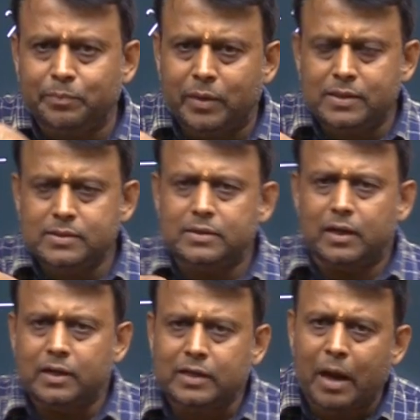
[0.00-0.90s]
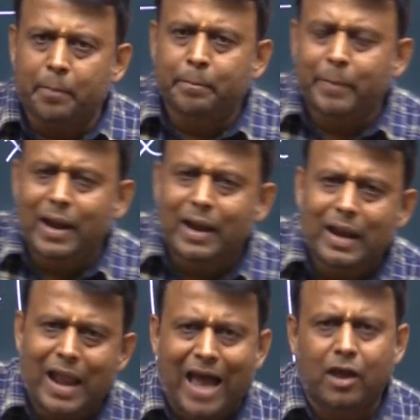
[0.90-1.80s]
means
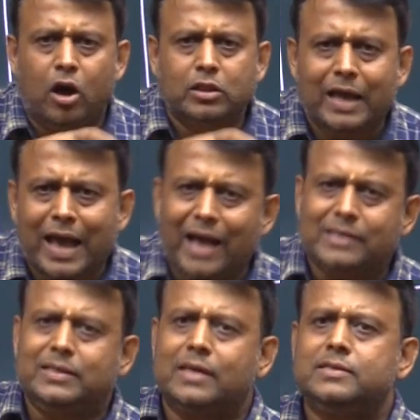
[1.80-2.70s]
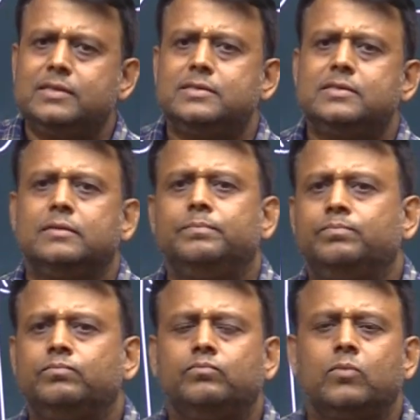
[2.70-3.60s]
dumbbell lie on x-axis,
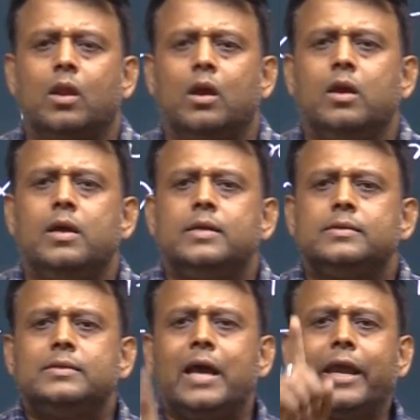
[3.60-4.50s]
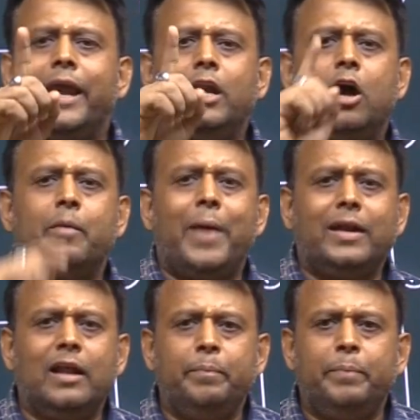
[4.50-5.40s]
second
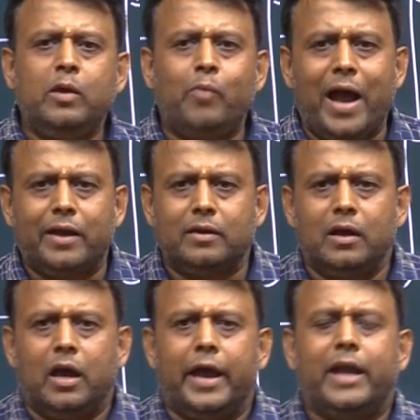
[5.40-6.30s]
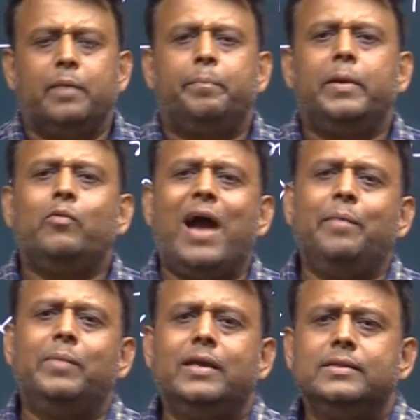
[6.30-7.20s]
orbital py, and py
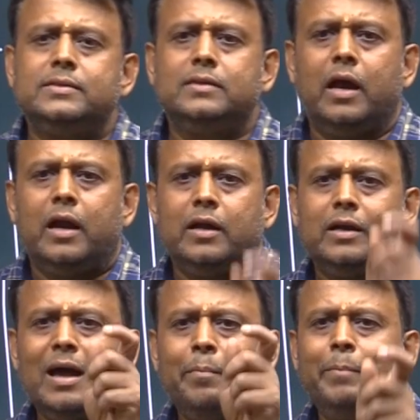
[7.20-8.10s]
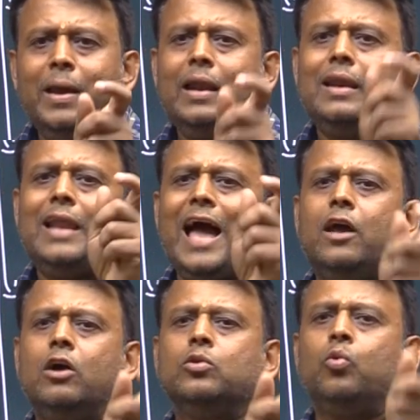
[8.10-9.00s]
means dumbbell lie
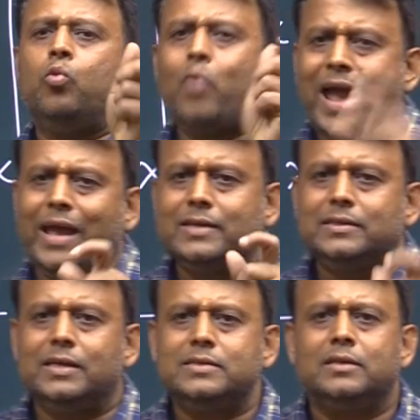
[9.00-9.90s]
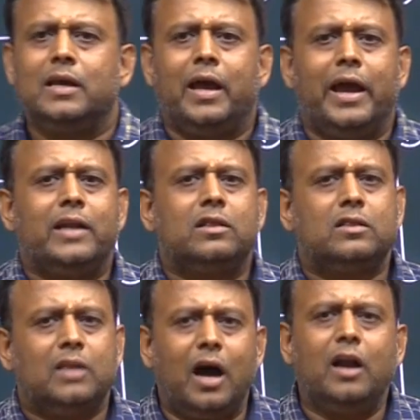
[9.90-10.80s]
on y-axis, and
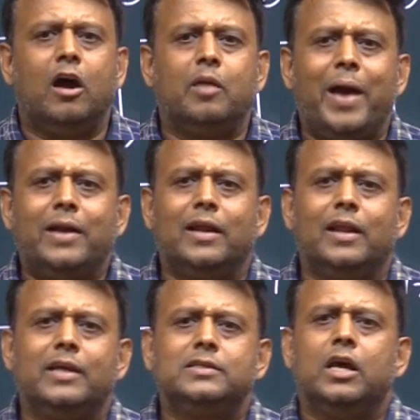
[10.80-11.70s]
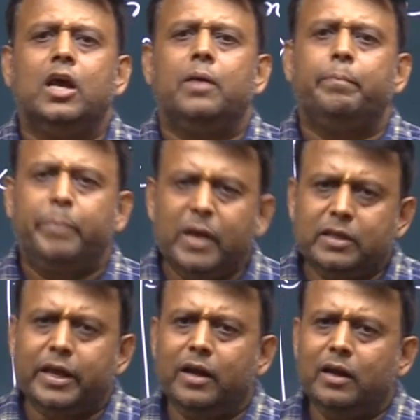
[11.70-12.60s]
third orbital is
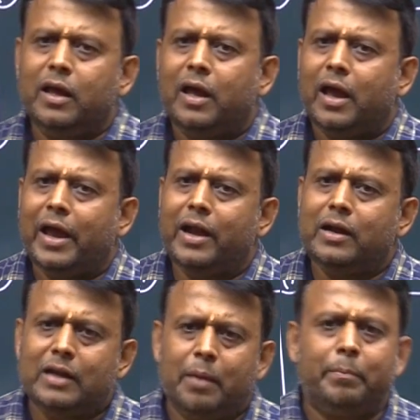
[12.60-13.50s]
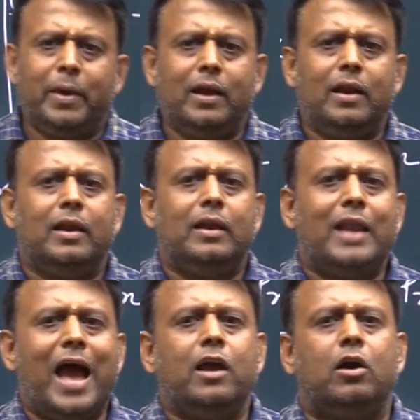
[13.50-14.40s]
pz and dumbbell
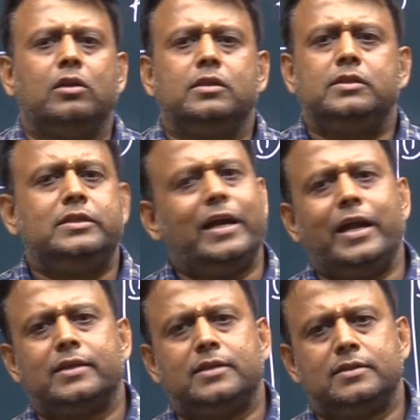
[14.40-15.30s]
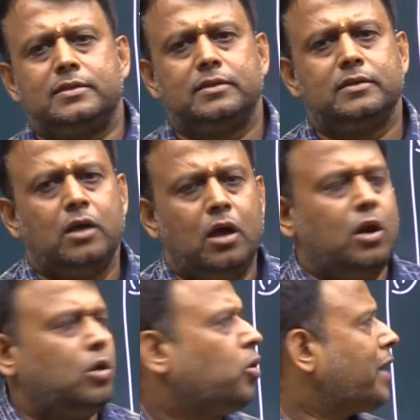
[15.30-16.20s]
lie on z-axis.
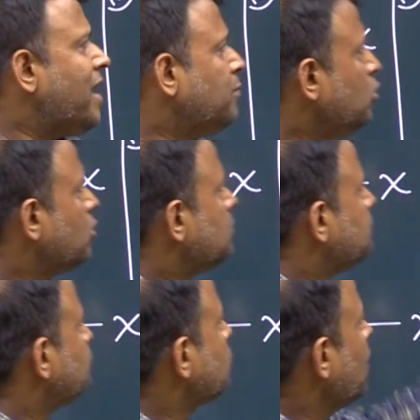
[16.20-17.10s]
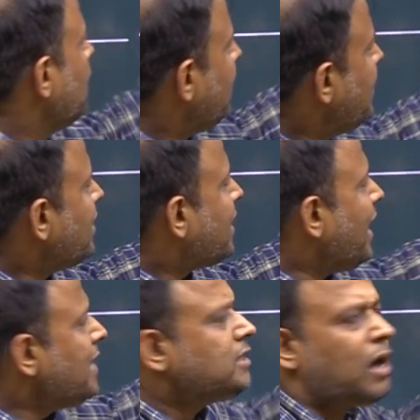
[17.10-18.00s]
Look at both. In
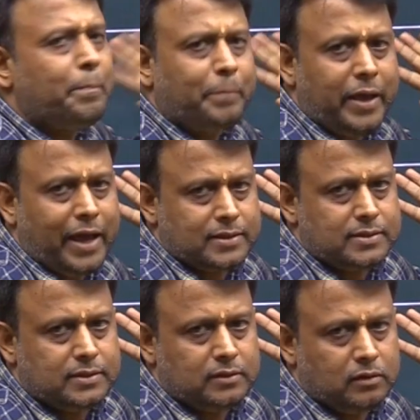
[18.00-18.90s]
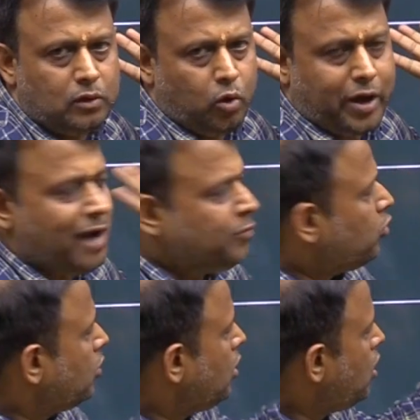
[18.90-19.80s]
case of px, look at
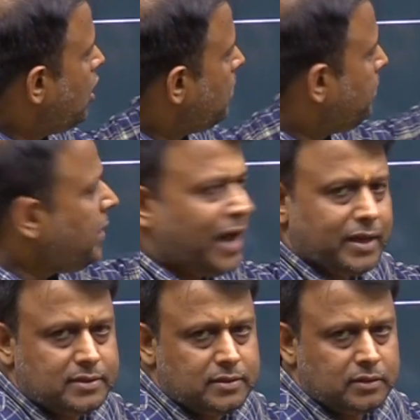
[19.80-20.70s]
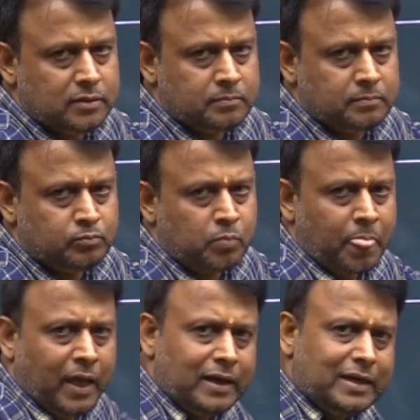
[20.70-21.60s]
both. Px,
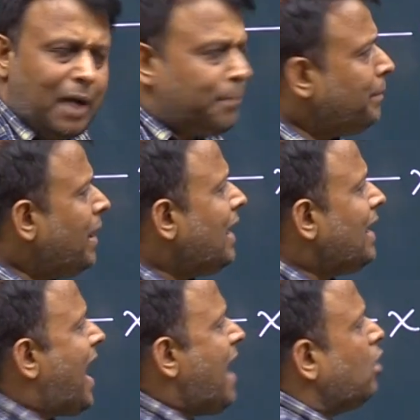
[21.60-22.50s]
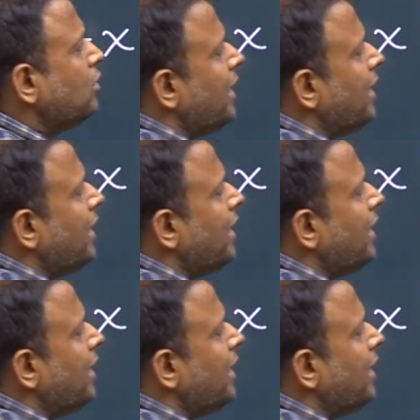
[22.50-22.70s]
dumbbell lie on